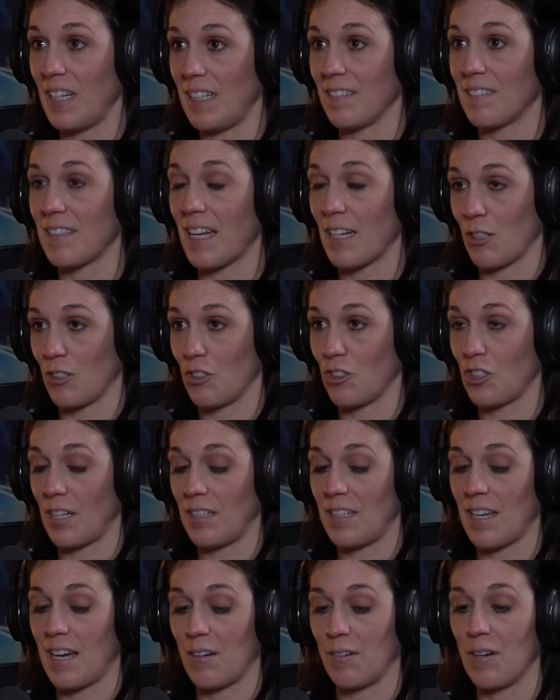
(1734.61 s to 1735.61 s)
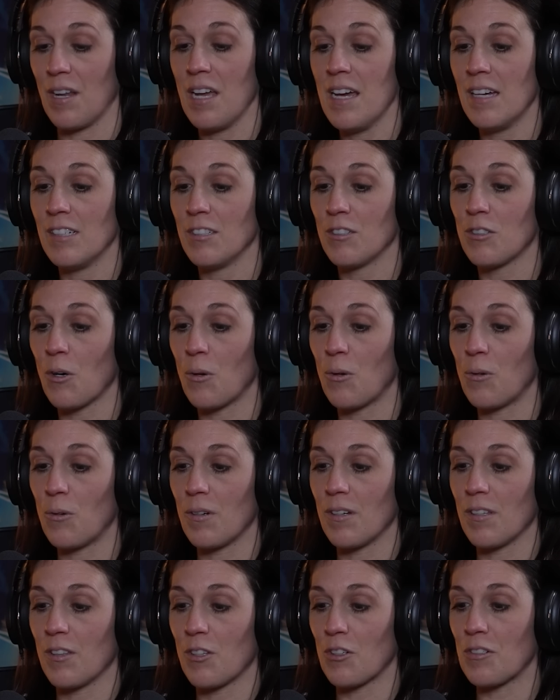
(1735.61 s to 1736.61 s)
things that could shut down.
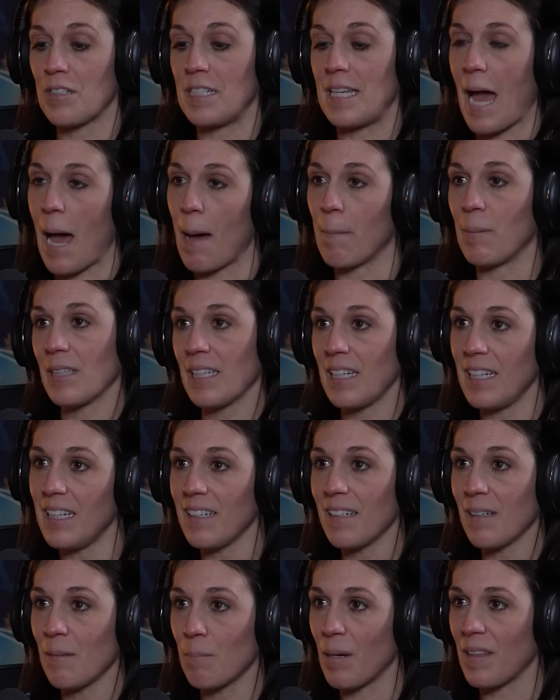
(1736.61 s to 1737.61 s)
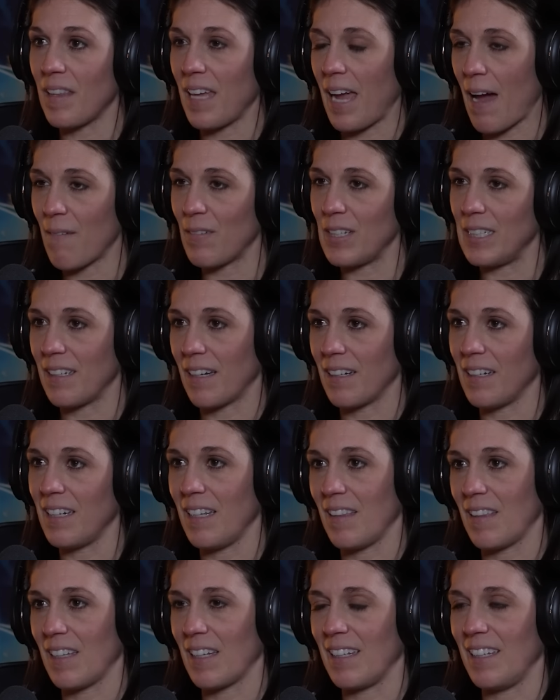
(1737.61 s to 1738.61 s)
So they're dabbling, but they haven't done
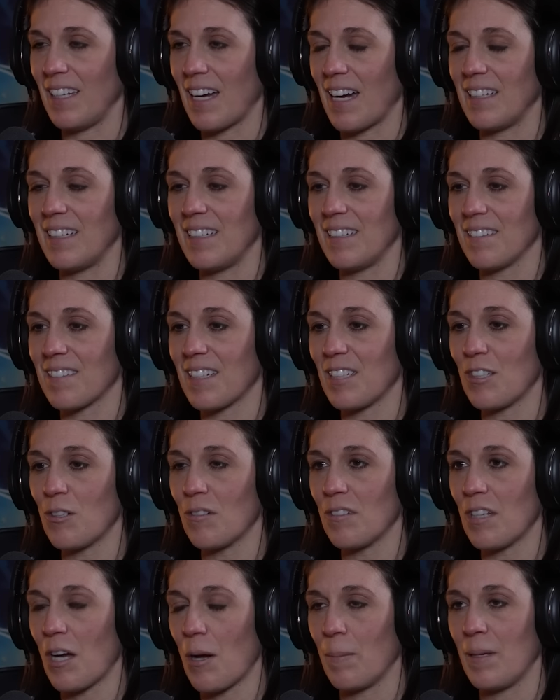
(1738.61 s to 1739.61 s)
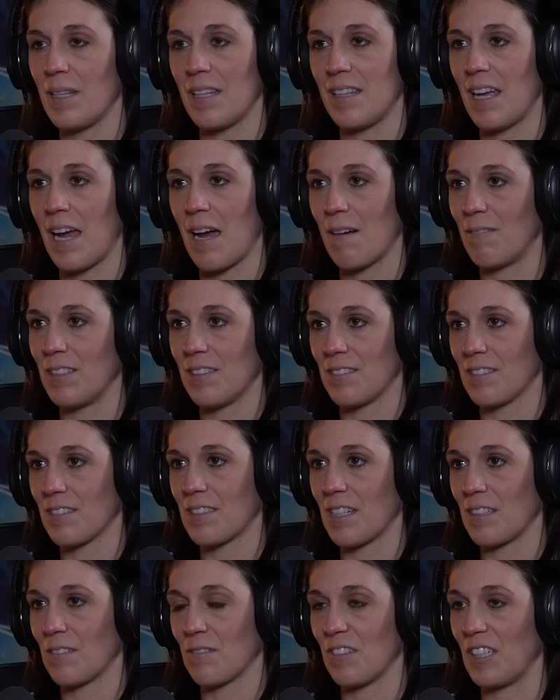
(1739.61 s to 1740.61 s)
anything yet. And it's like, don't tell me that they haven't
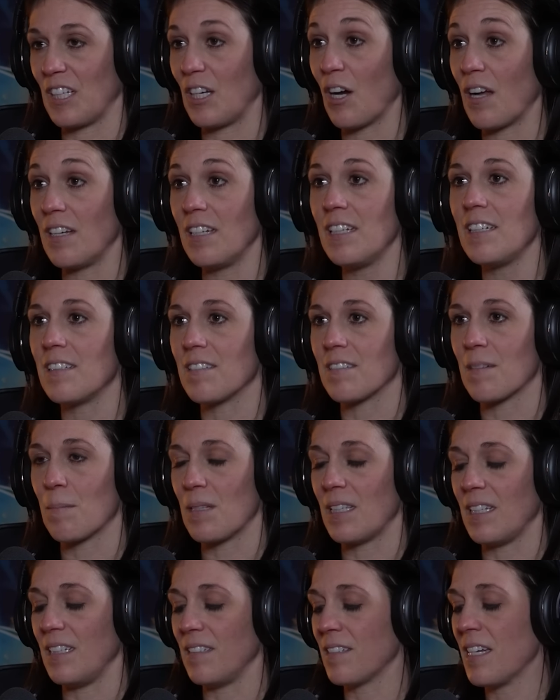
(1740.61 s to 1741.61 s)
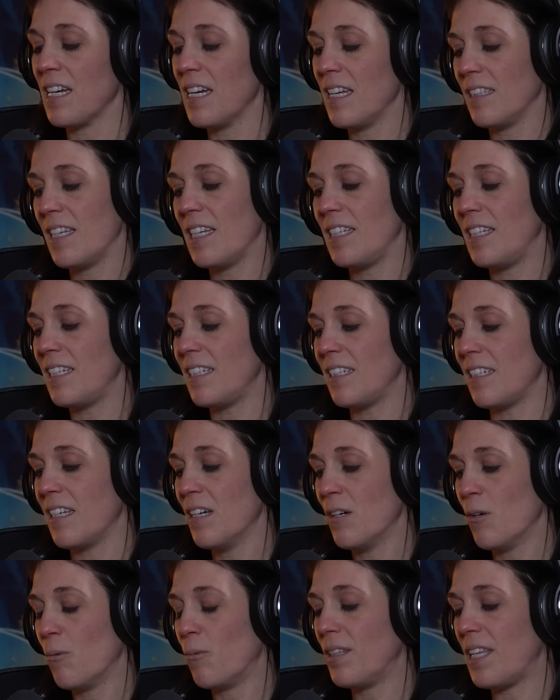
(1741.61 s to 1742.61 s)
successfully gotten into some of these. They didn't,
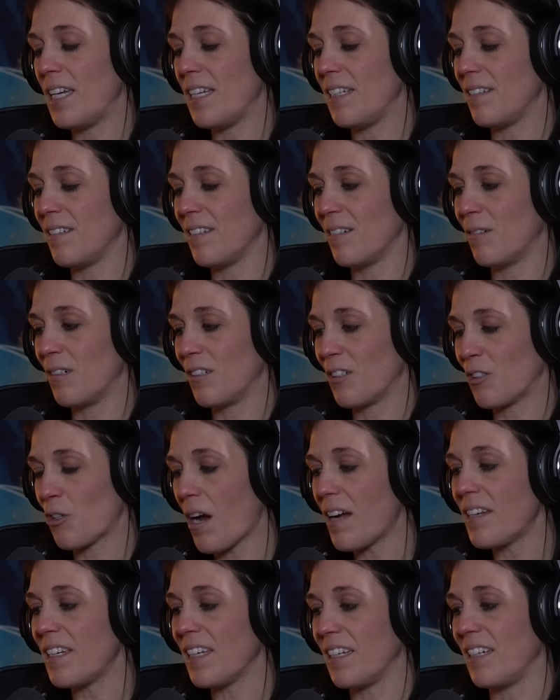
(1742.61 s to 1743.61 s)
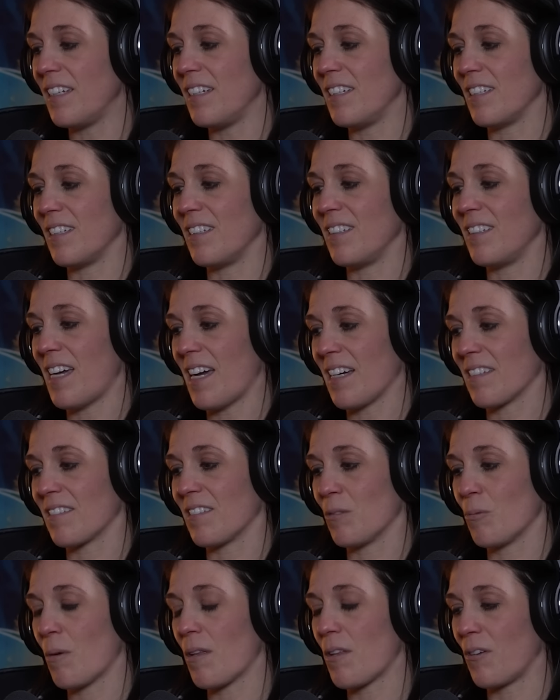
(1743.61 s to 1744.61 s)
when they... tried to get into
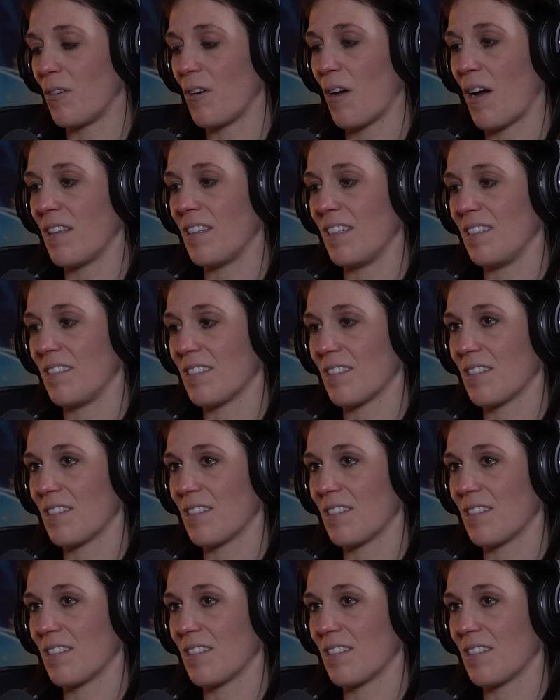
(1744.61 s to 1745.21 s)
Texas, whether or not they